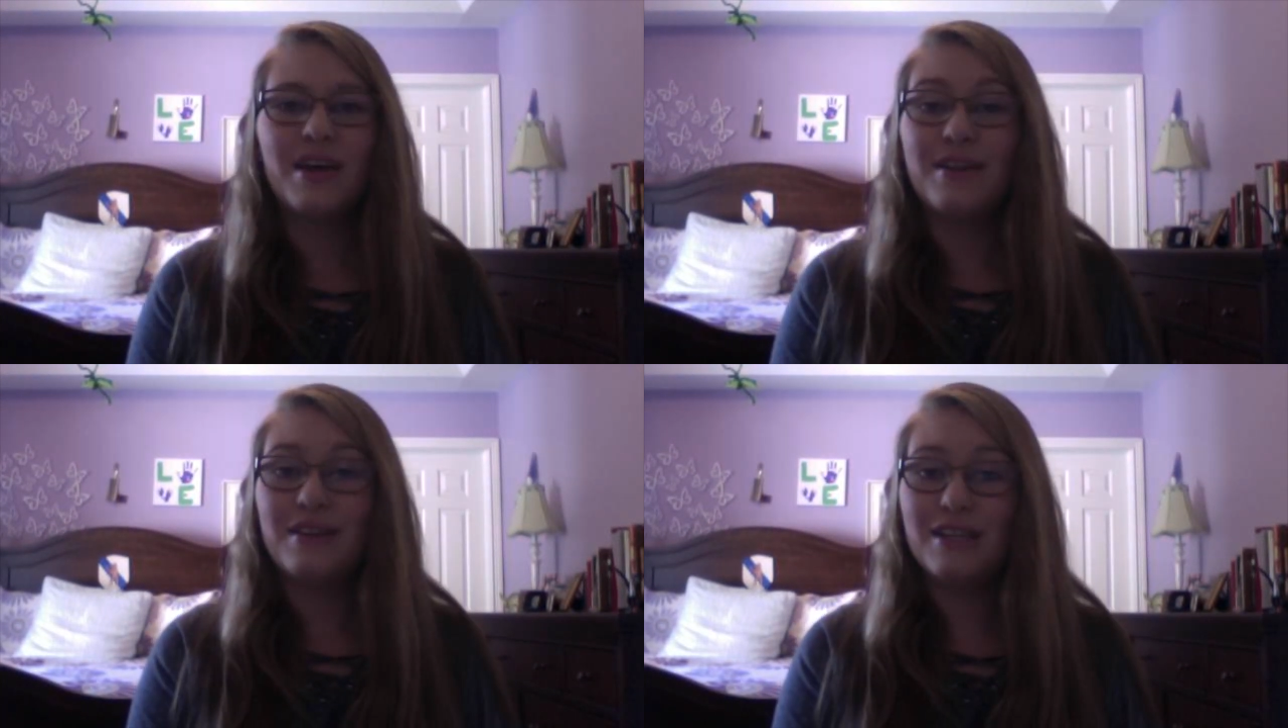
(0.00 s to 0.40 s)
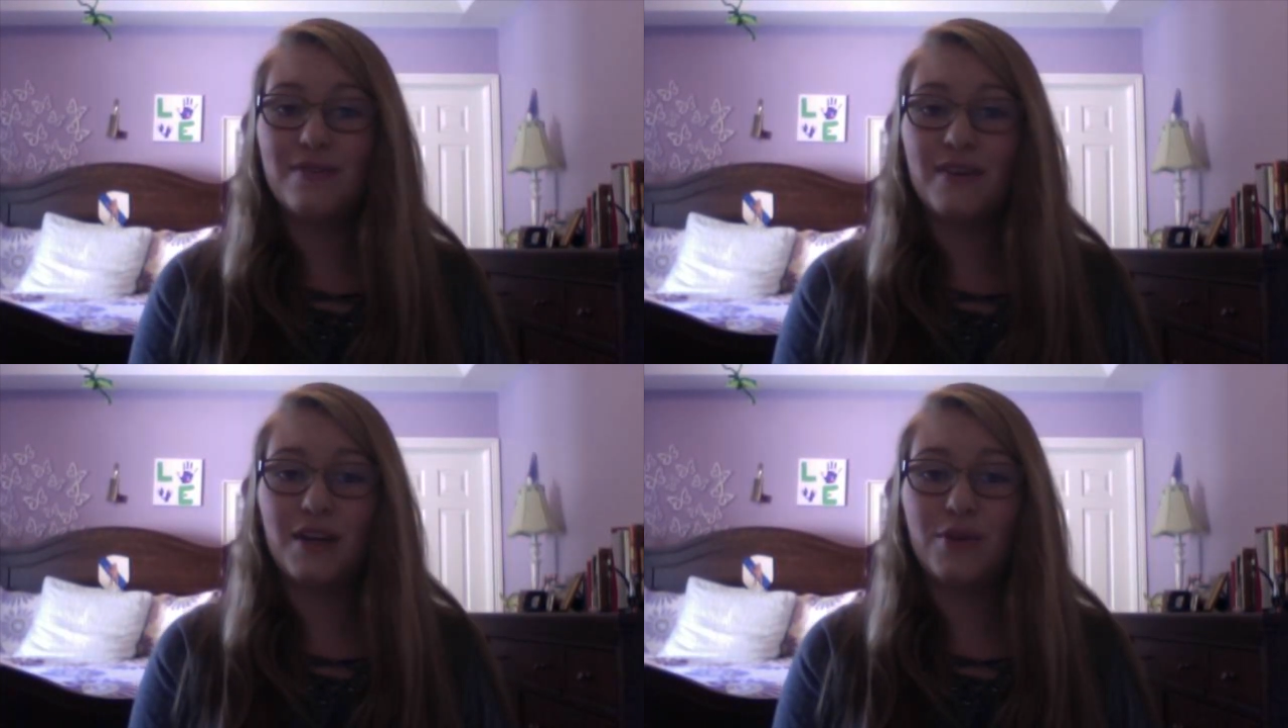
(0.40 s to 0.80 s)
This
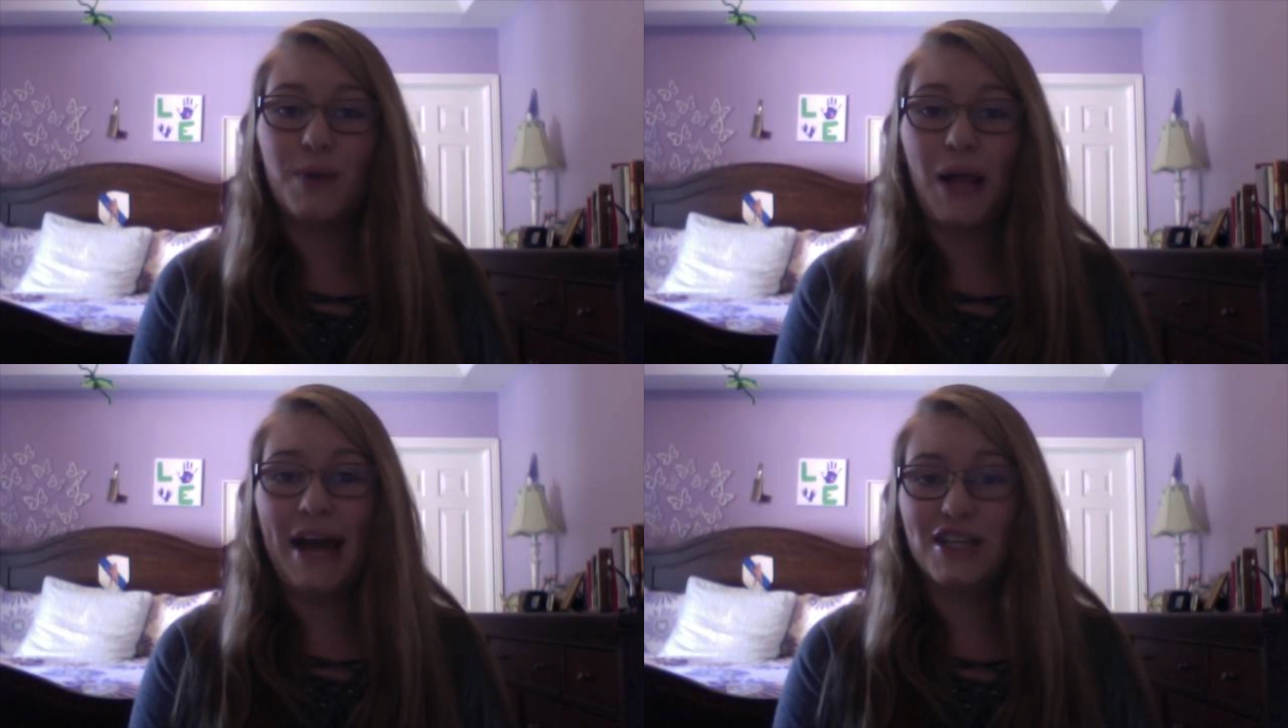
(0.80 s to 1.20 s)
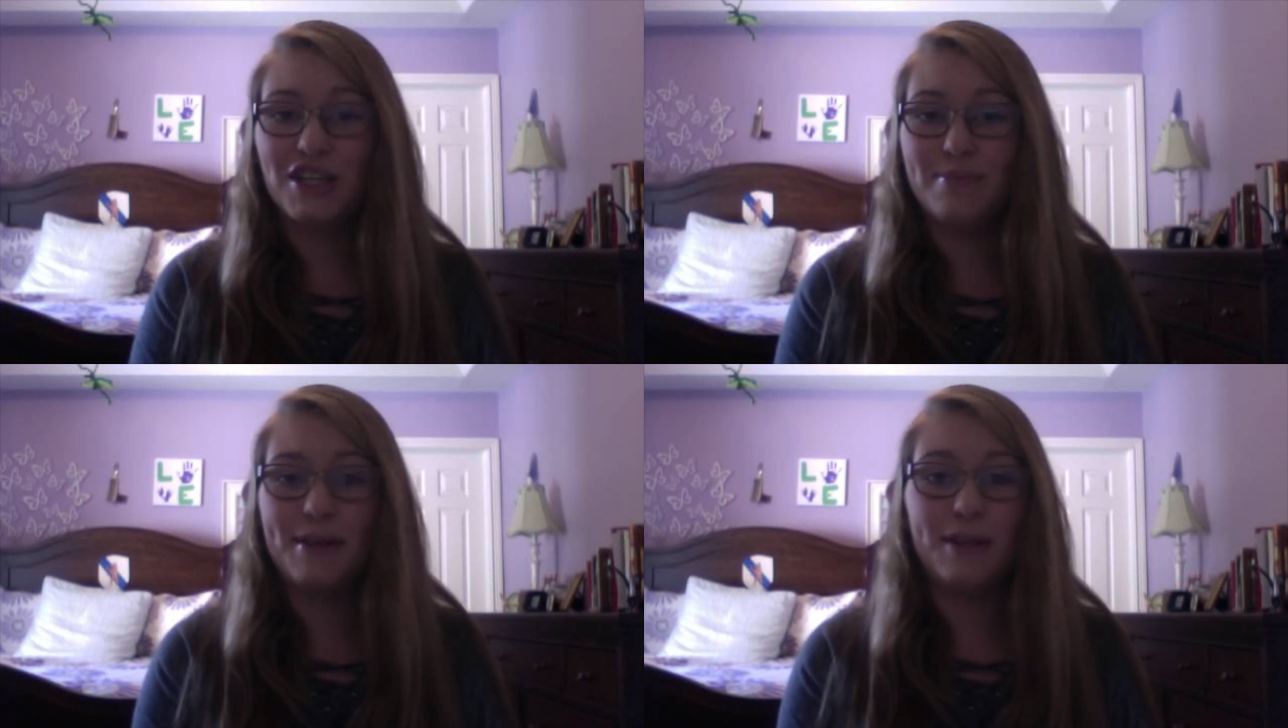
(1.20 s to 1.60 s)
video will actually
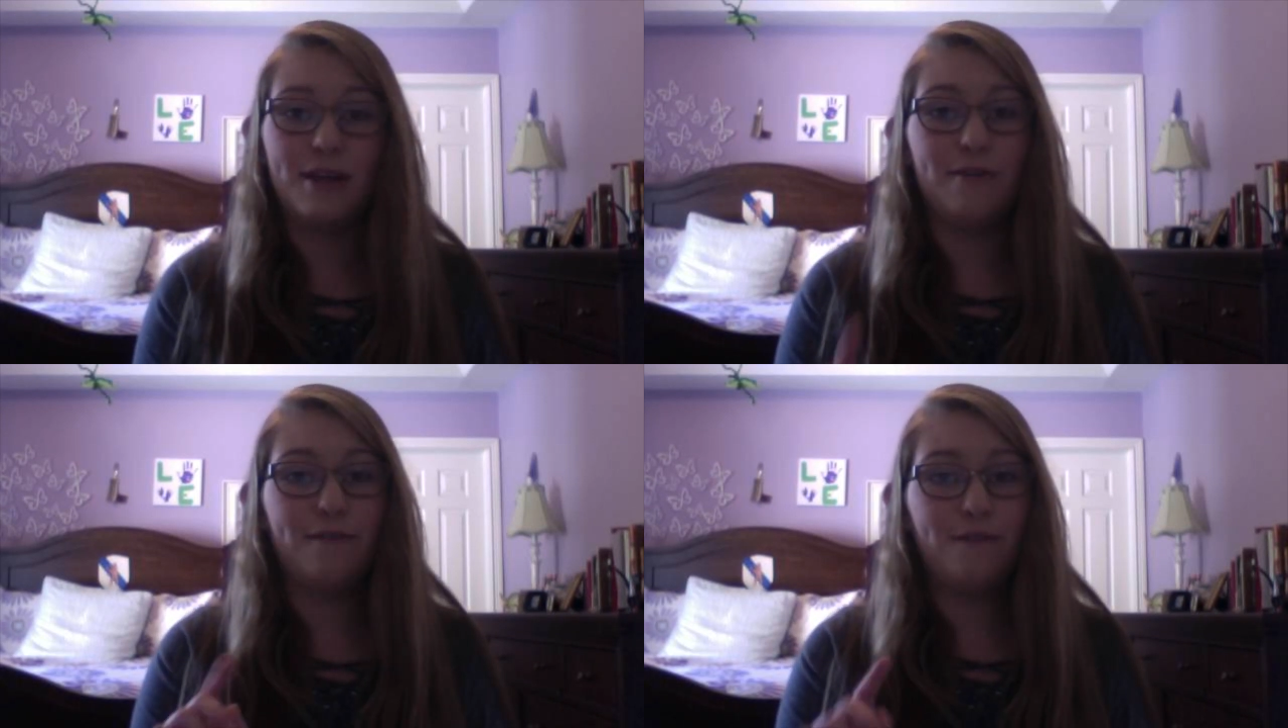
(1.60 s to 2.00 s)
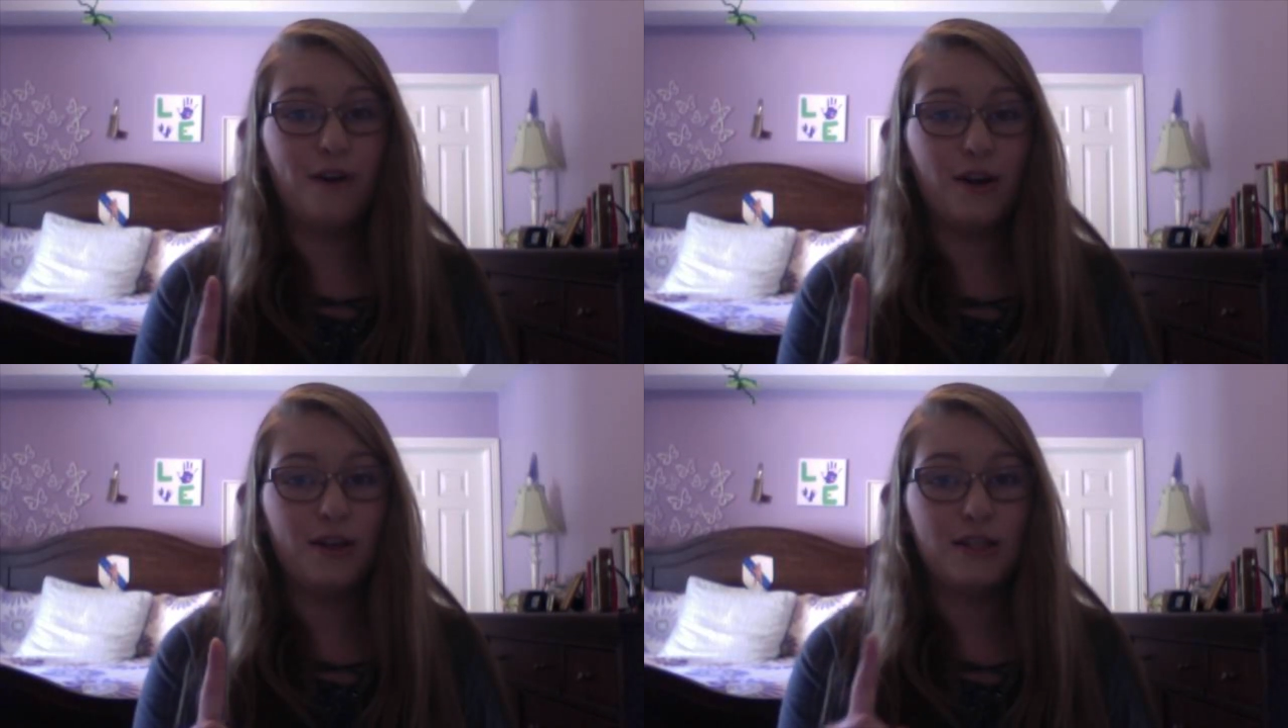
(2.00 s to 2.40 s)
be the
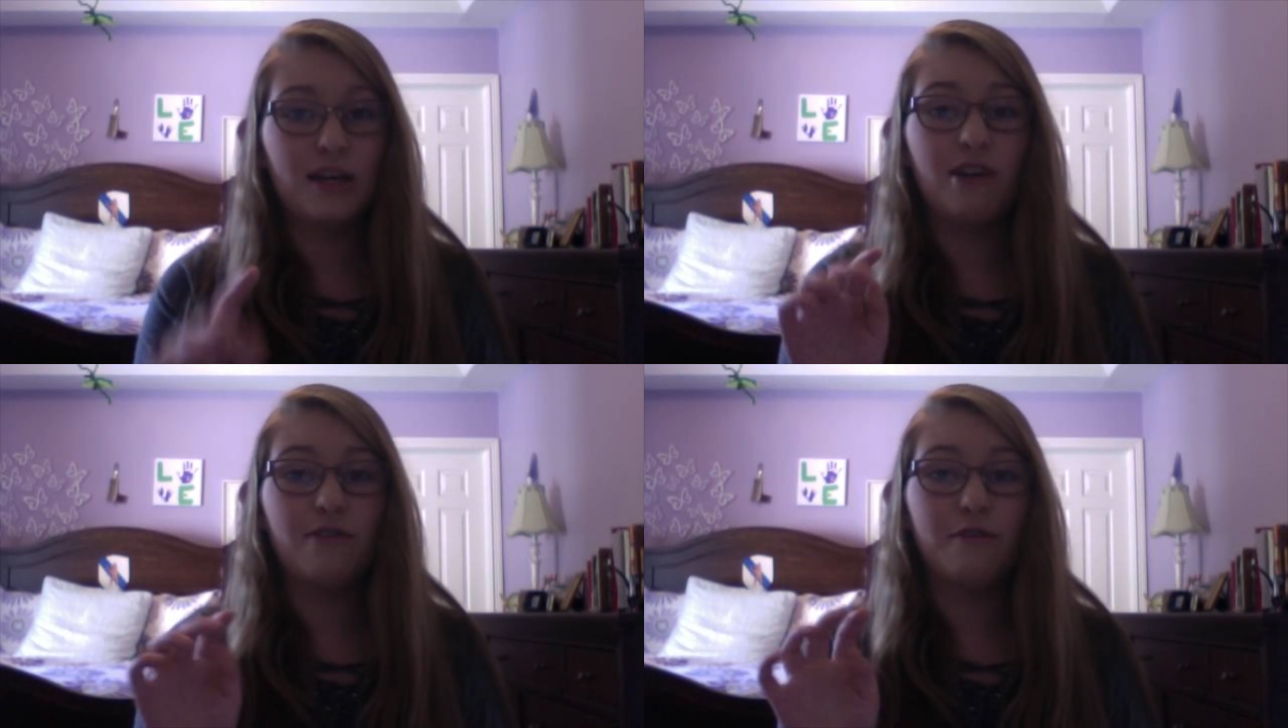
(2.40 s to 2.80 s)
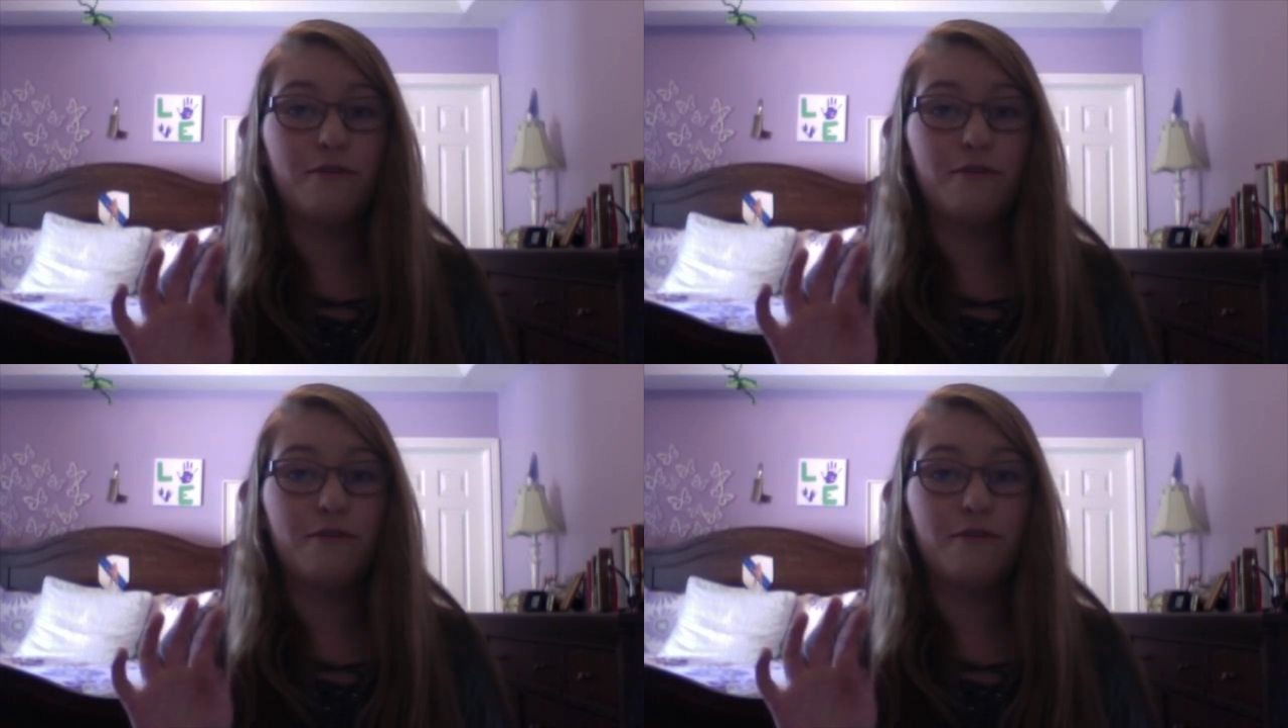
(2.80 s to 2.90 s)
first of